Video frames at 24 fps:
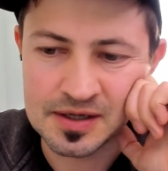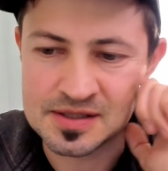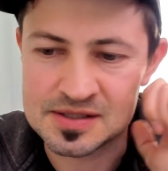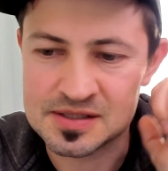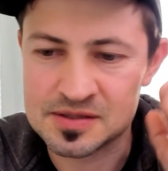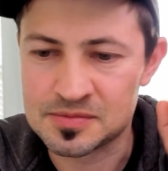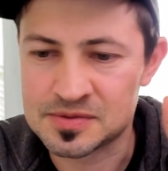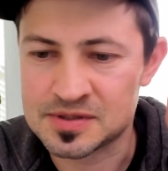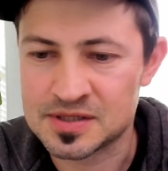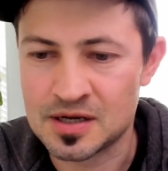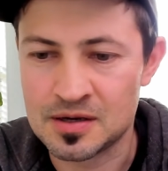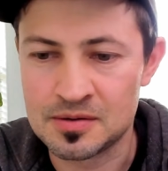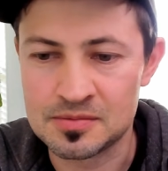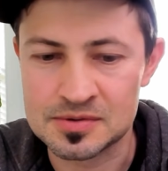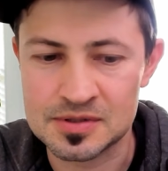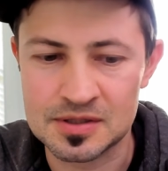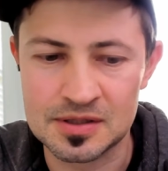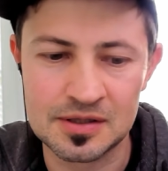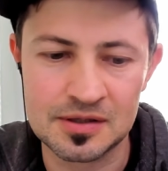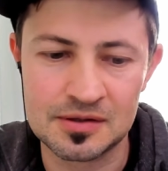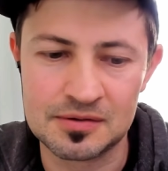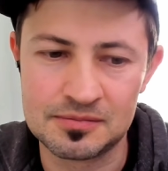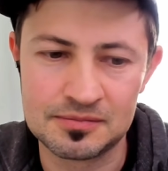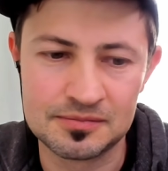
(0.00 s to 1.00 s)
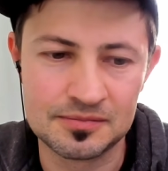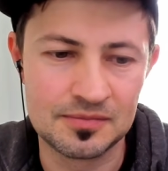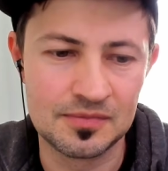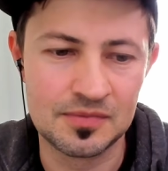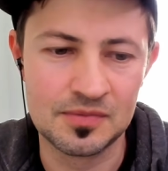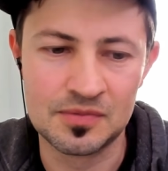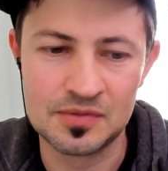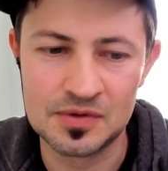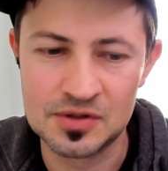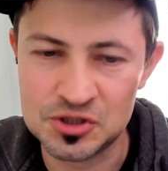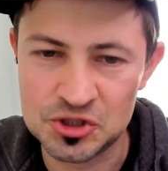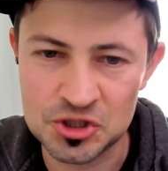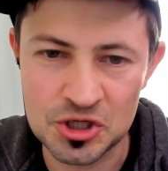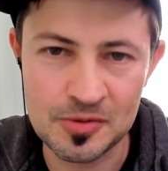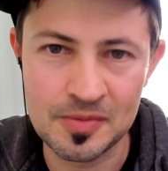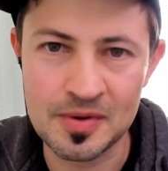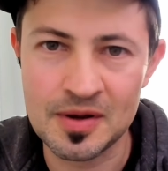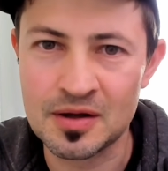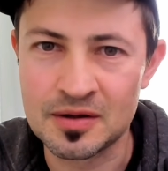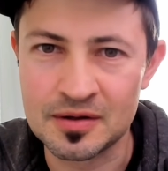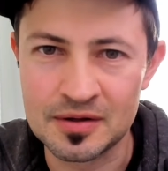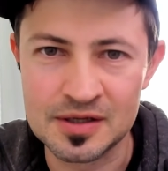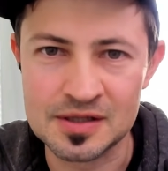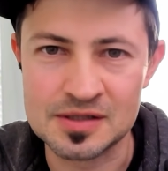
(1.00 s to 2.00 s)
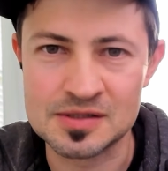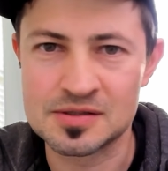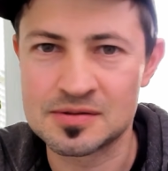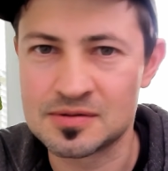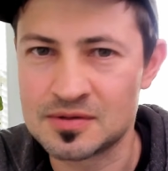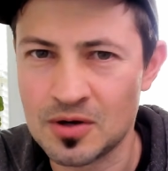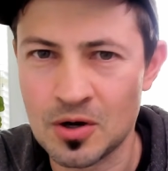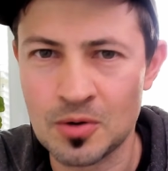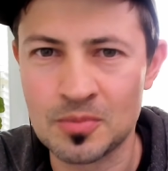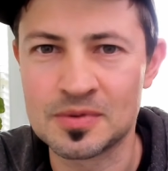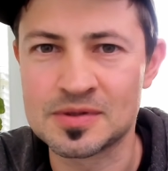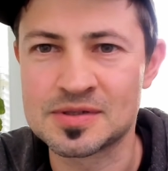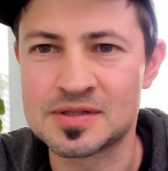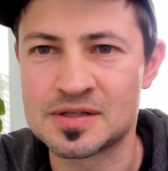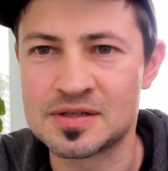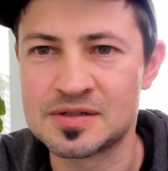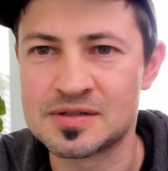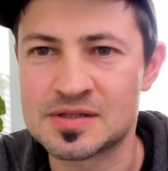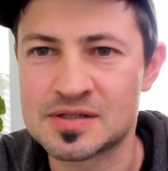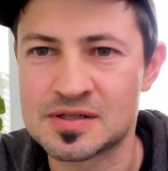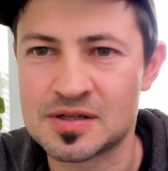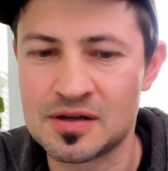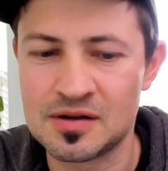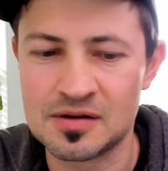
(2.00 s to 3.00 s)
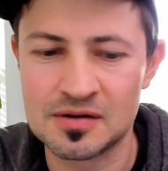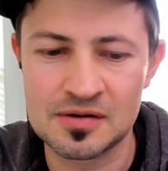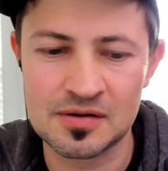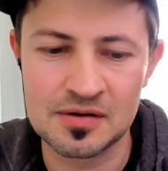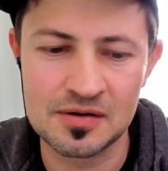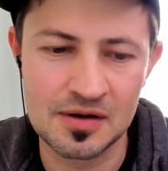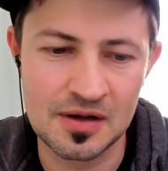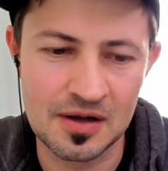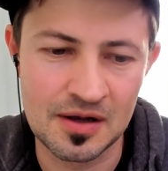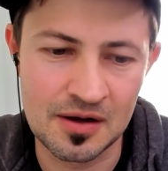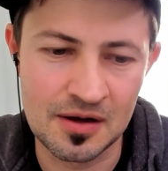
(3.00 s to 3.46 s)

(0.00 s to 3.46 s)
Sometimes Gmail, it's almost instant.